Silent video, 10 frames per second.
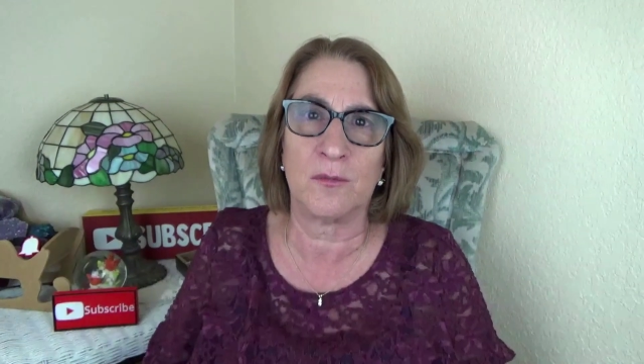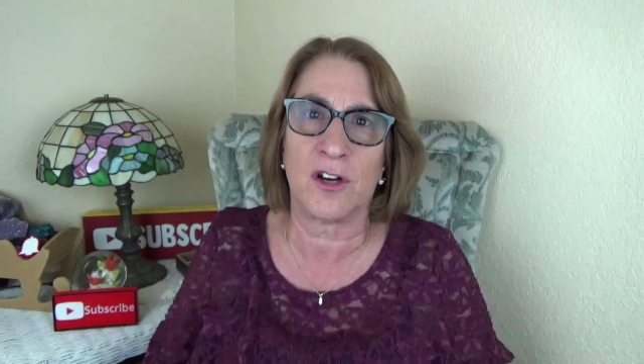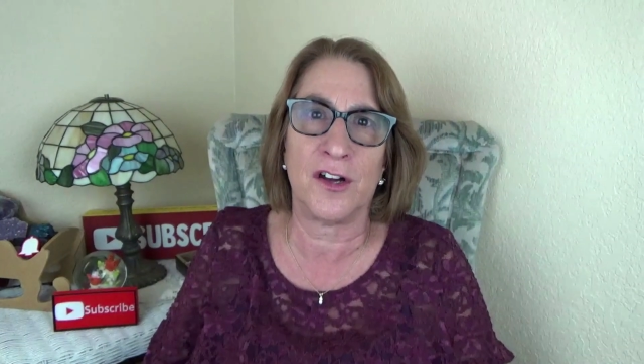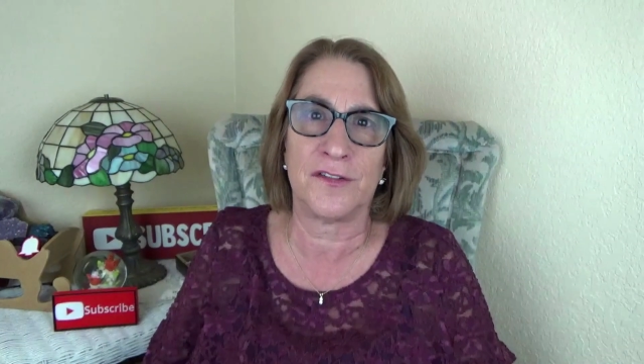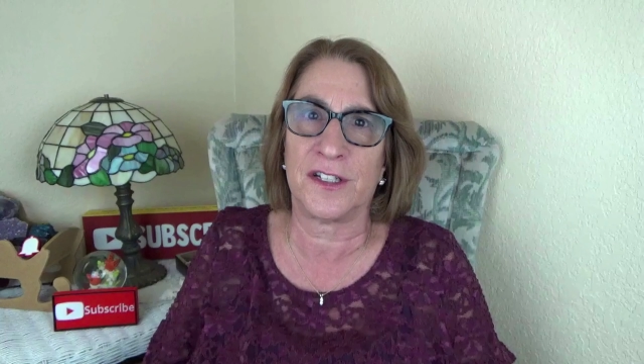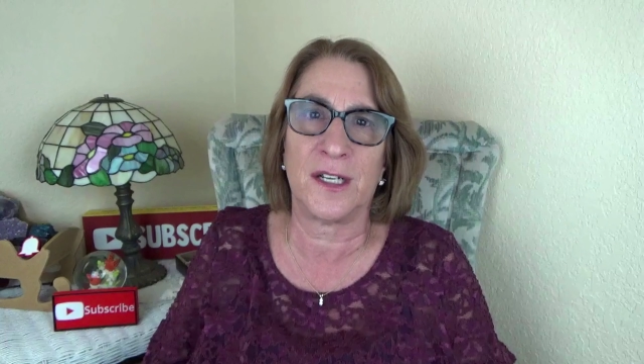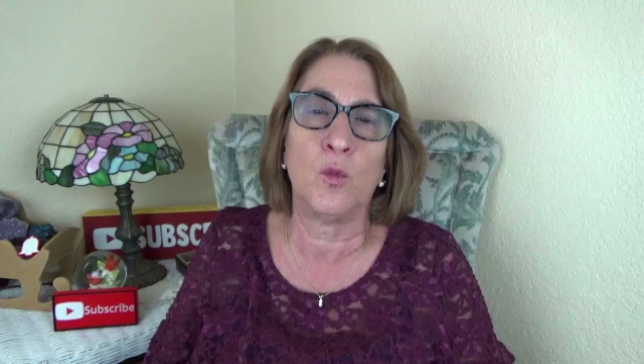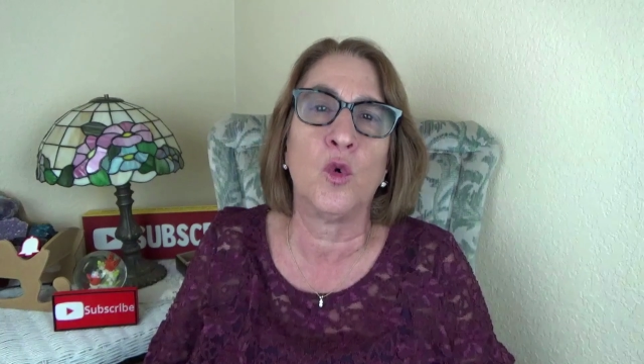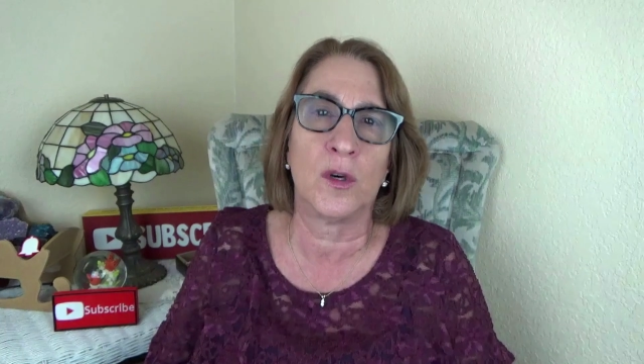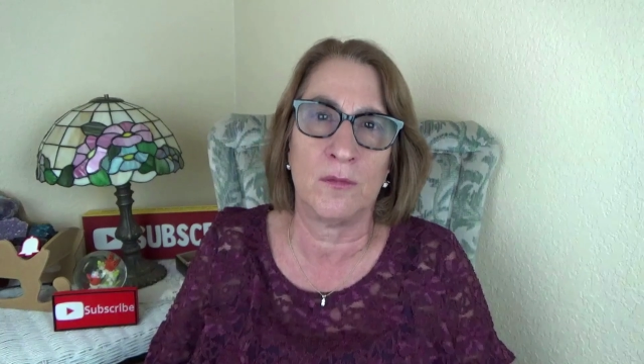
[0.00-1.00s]
bras that I
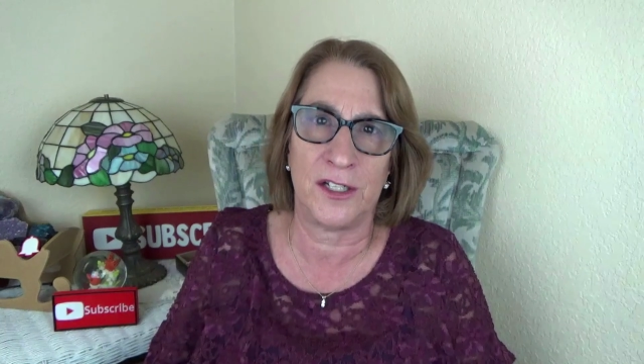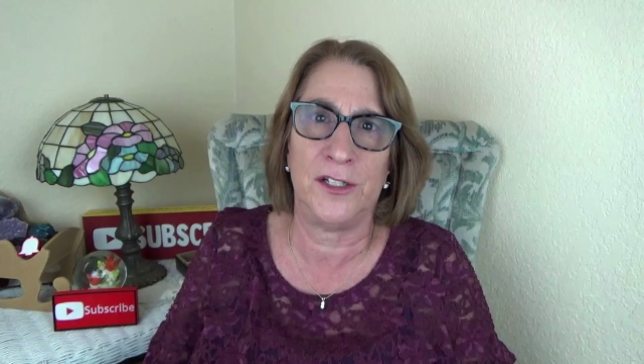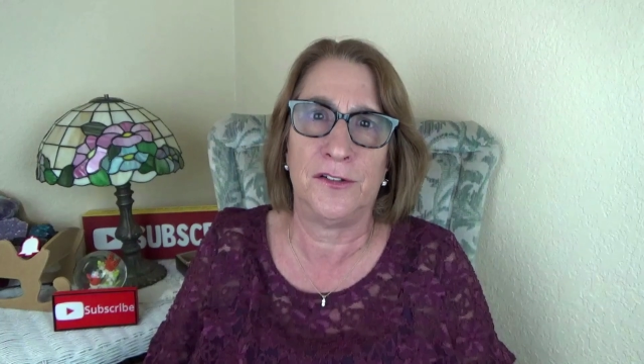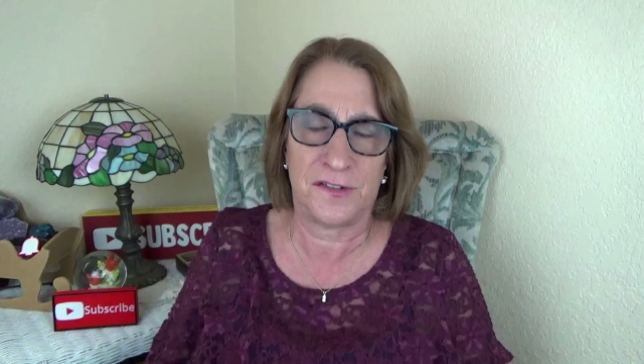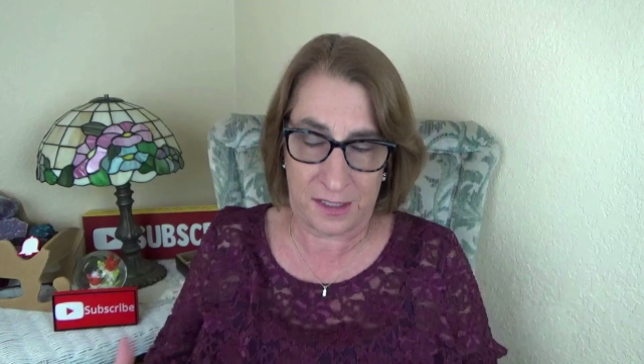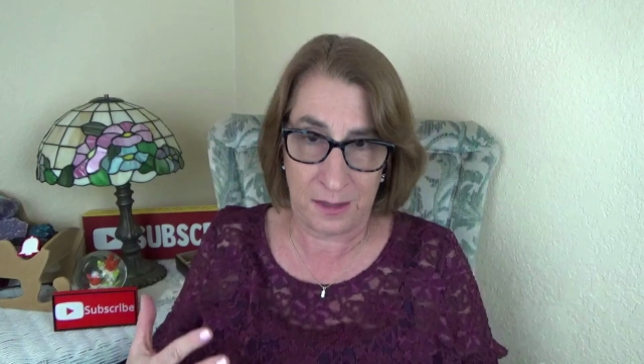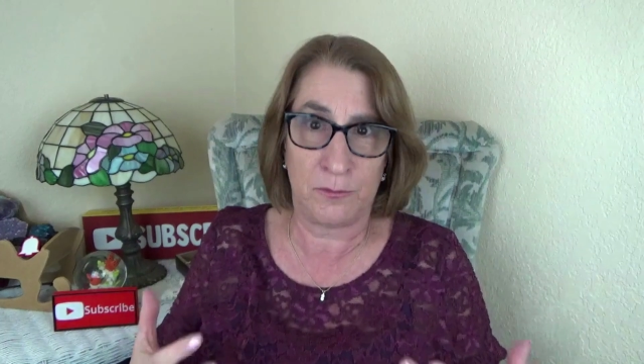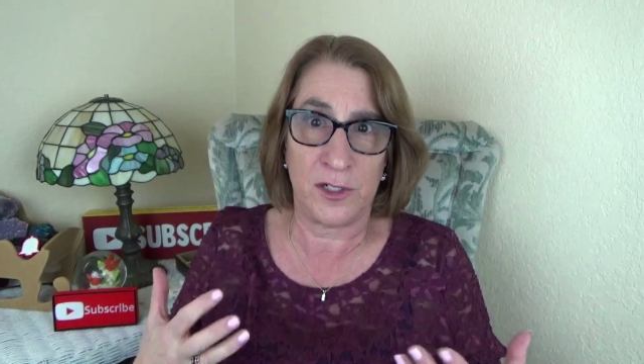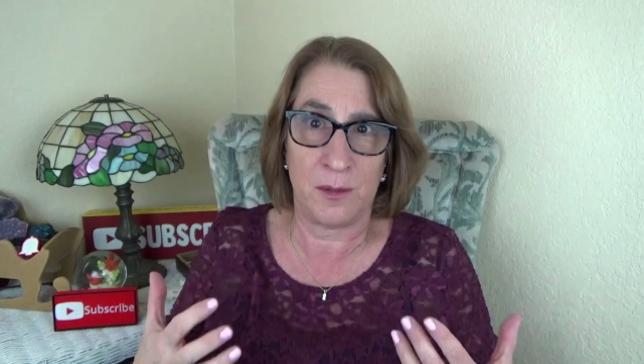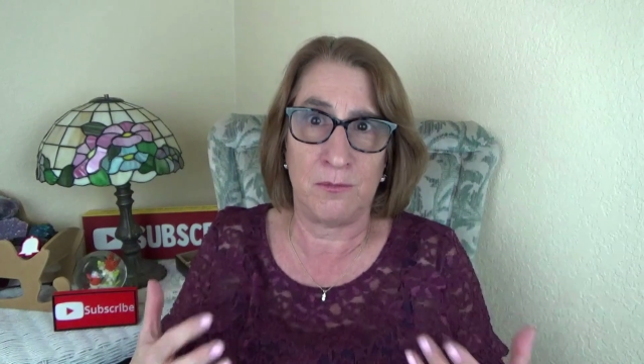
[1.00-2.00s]
wore in my youth, and I'm
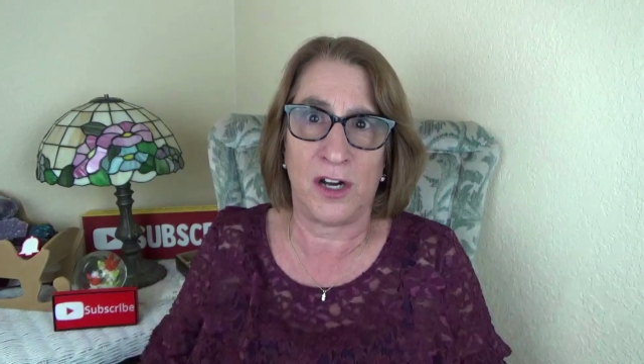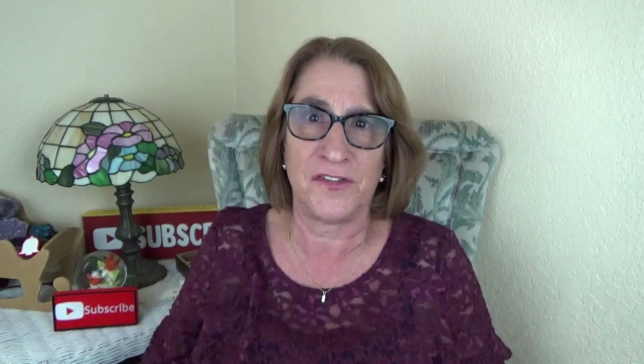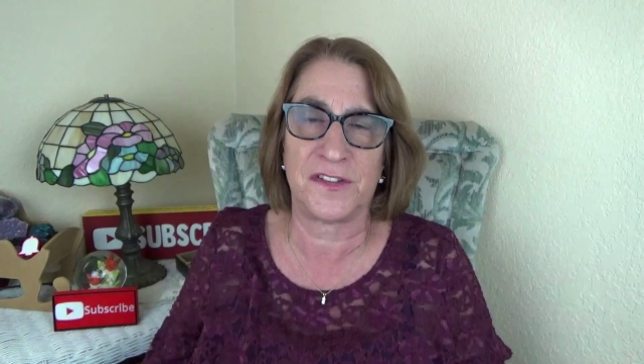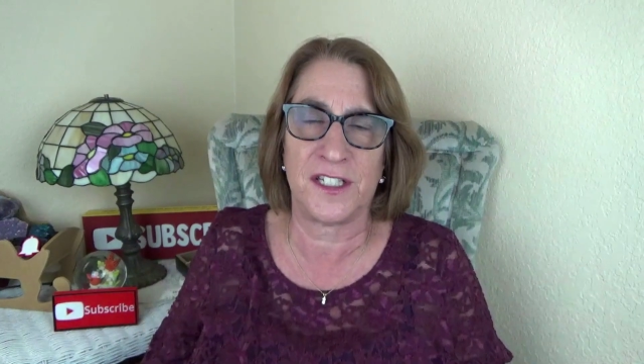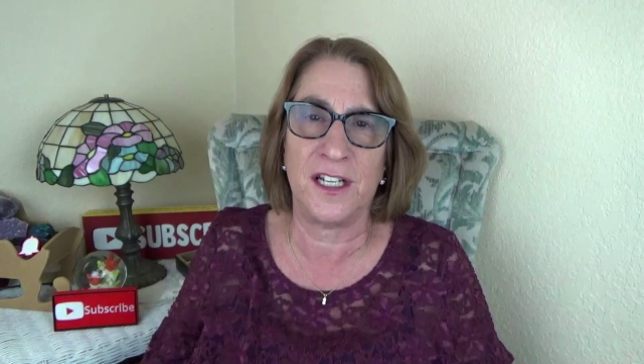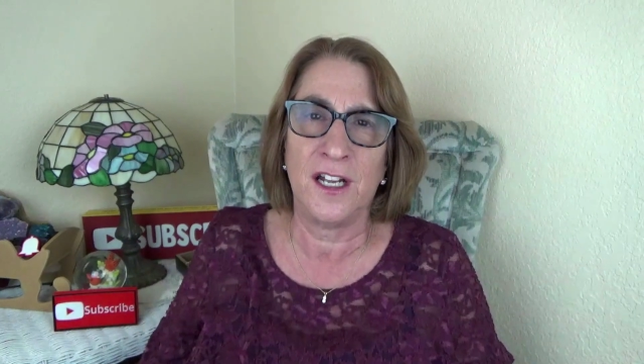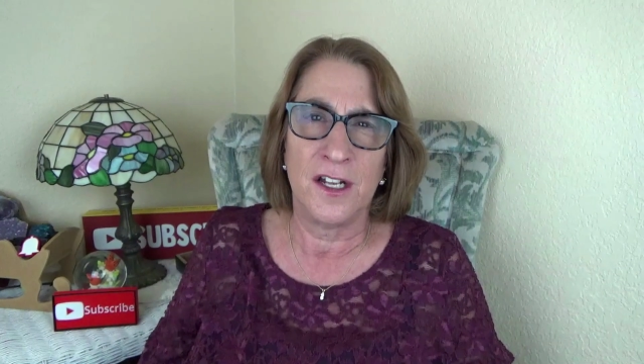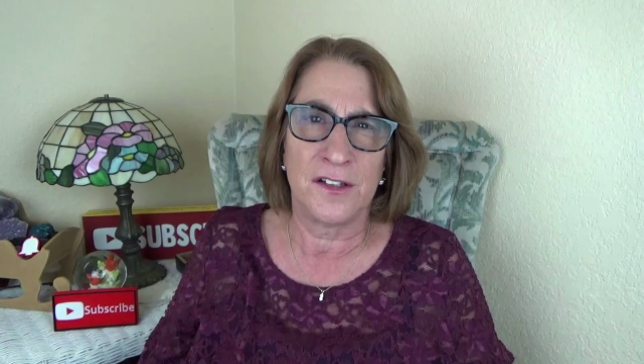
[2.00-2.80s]
pretty busty.